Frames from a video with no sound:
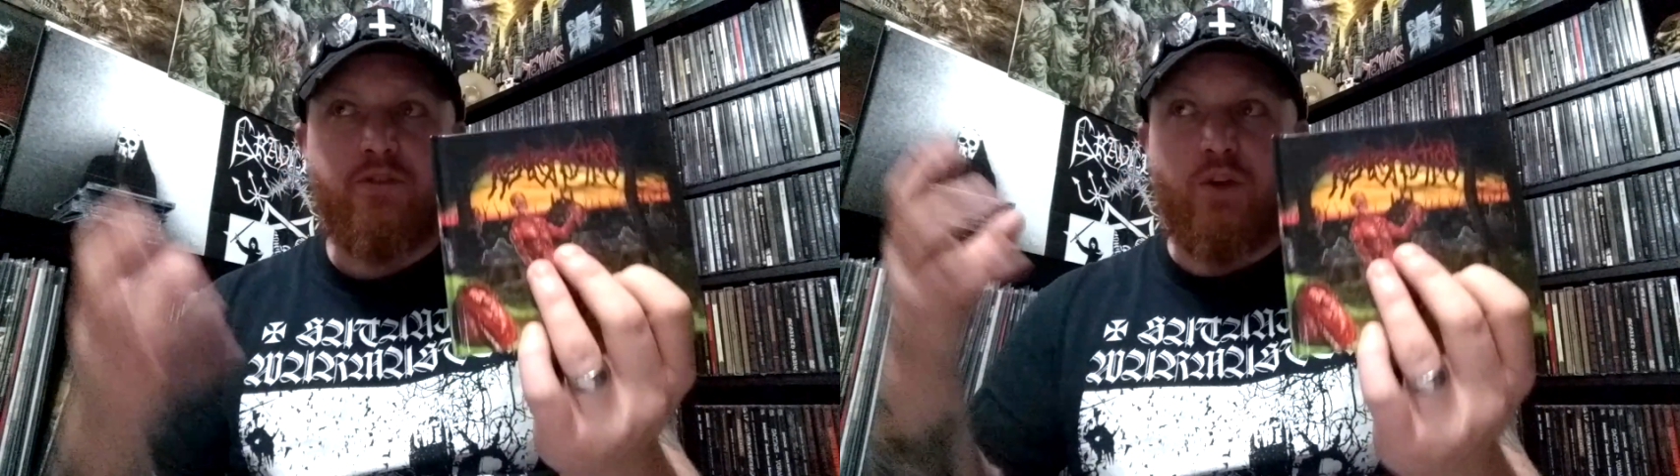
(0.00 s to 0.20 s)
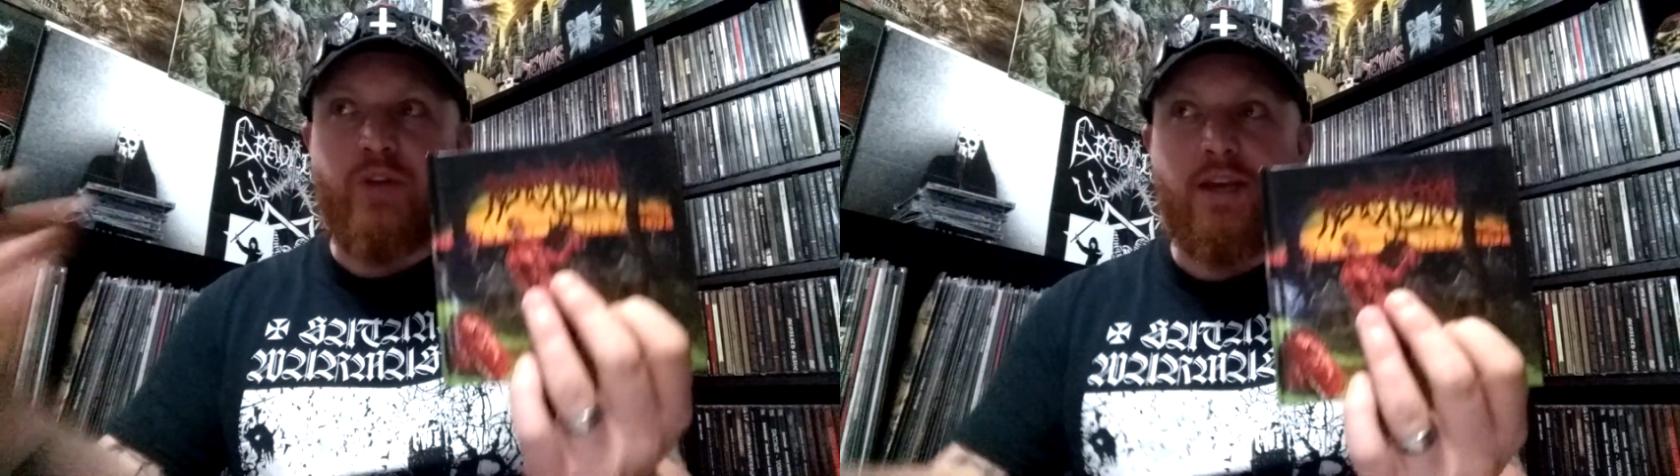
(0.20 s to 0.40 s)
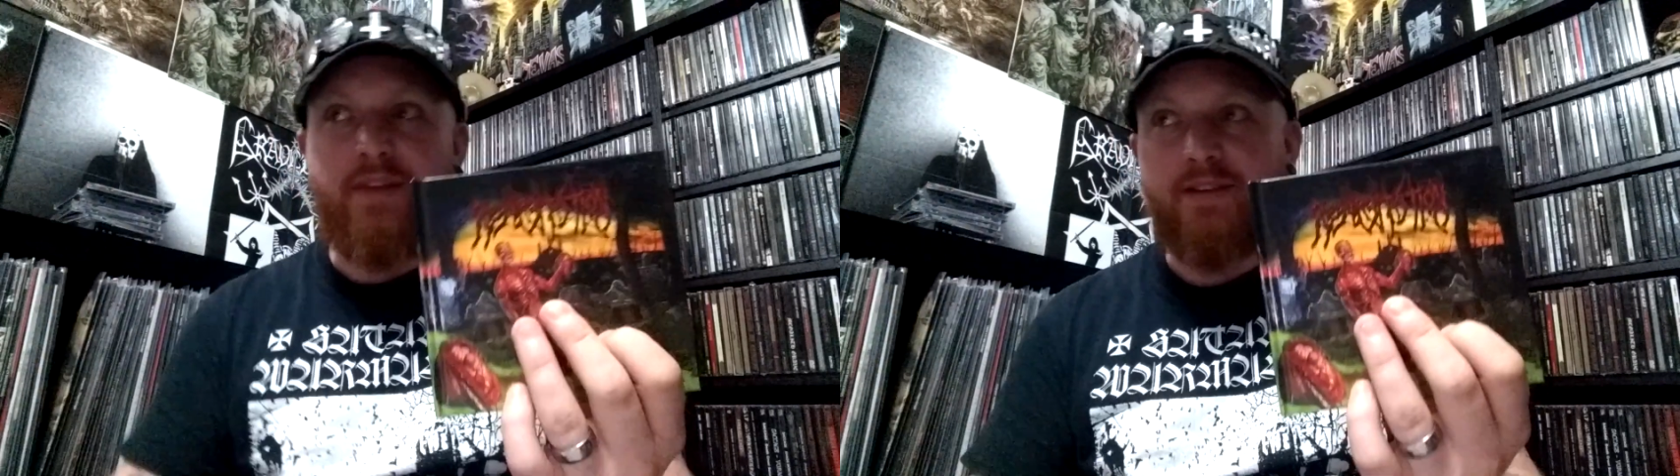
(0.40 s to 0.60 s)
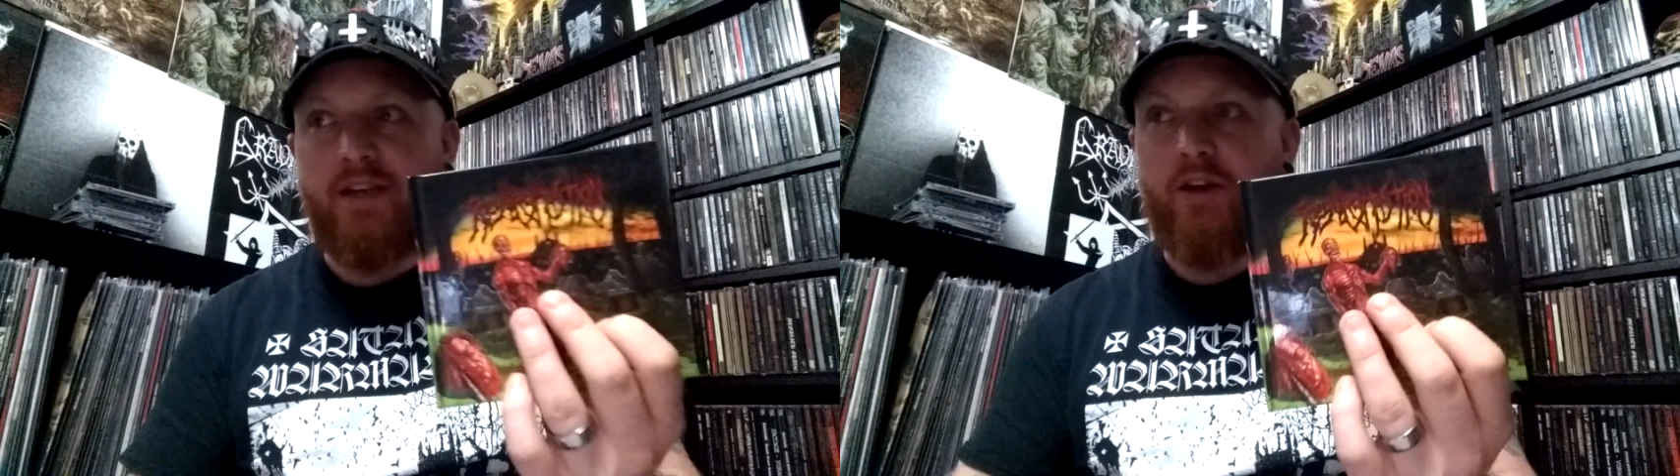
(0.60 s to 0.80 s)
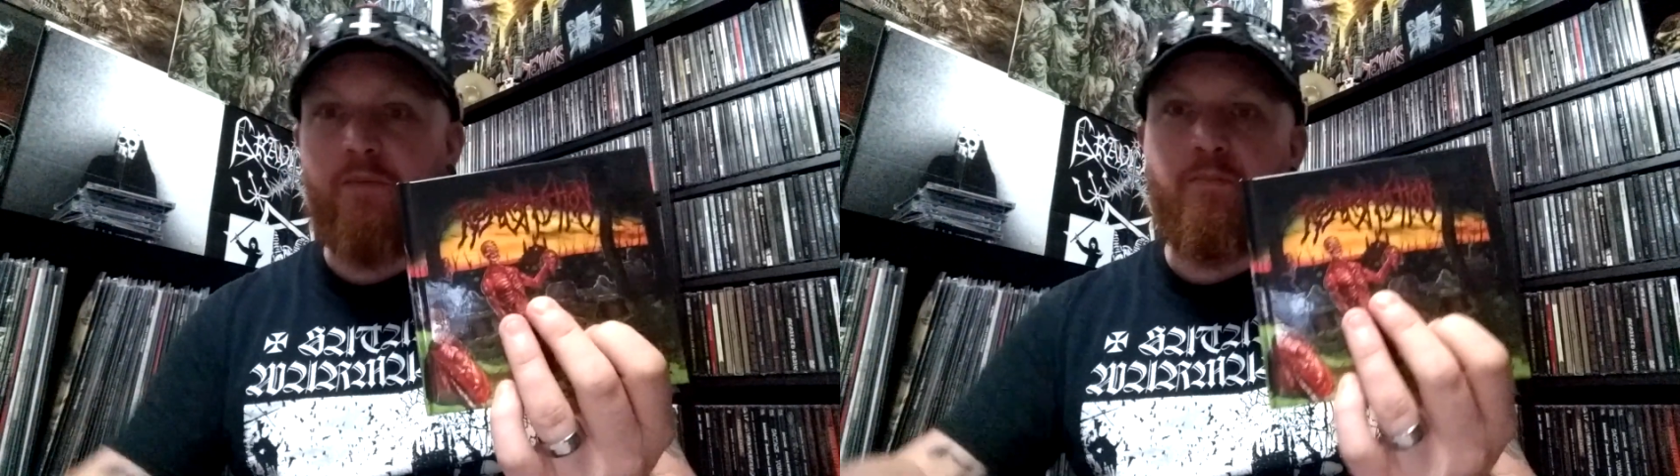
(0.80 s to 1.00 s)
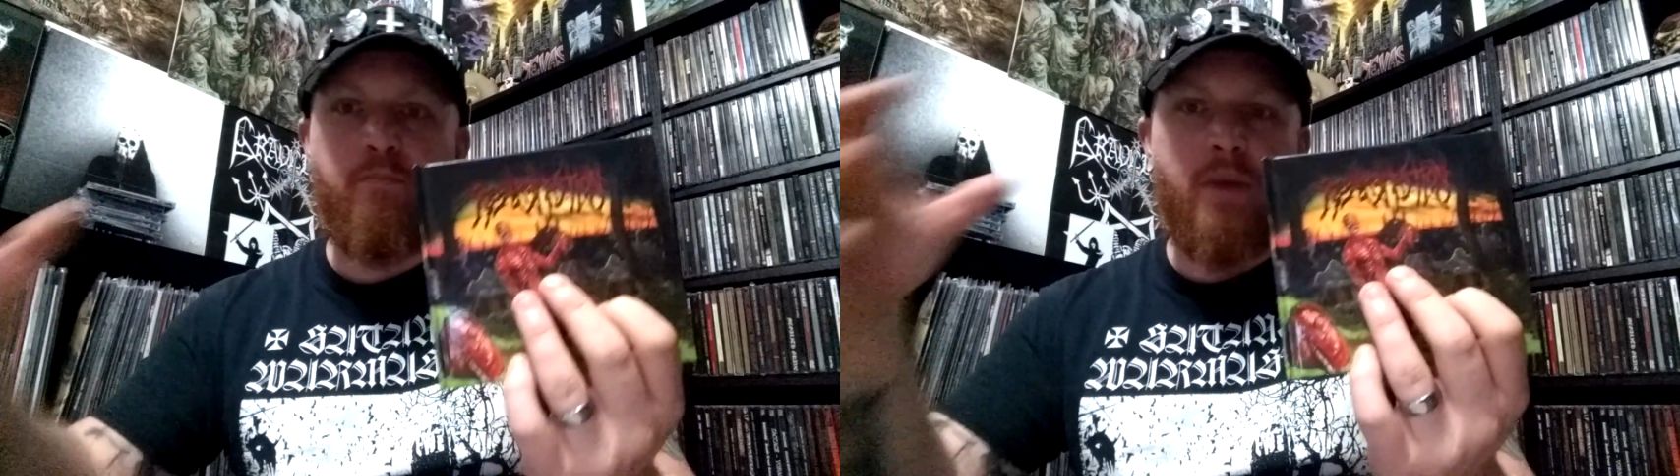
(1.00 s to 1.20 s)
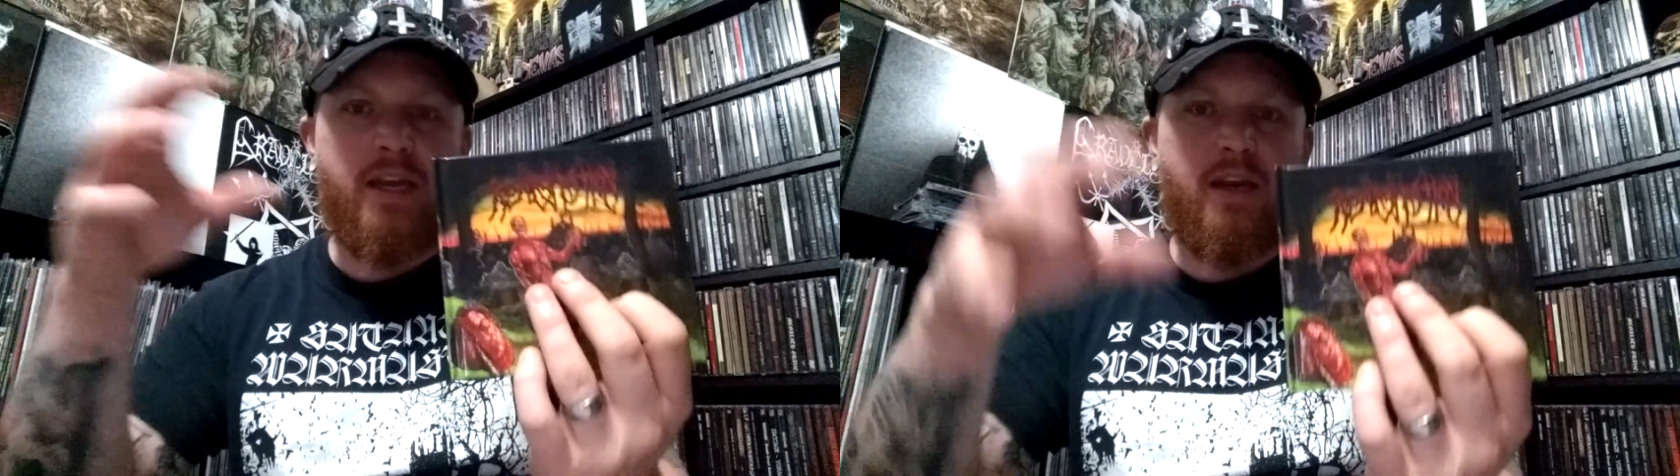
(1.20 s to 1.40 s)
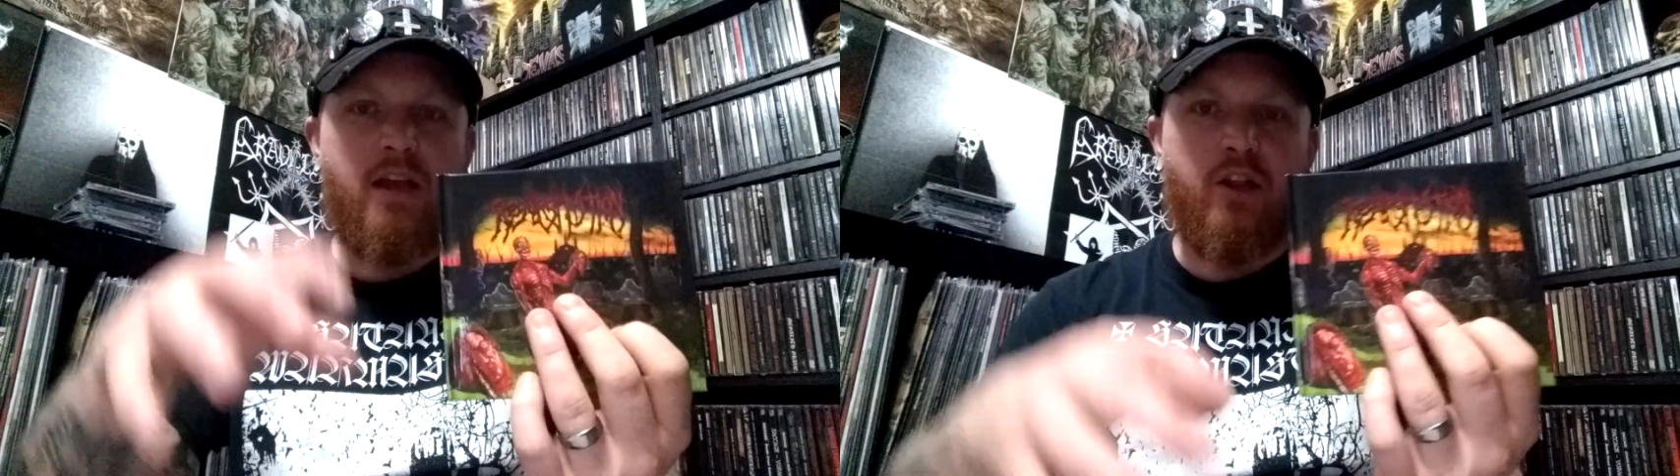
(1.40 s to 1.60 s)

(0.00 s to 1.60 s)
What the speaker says: So take that sound and make it a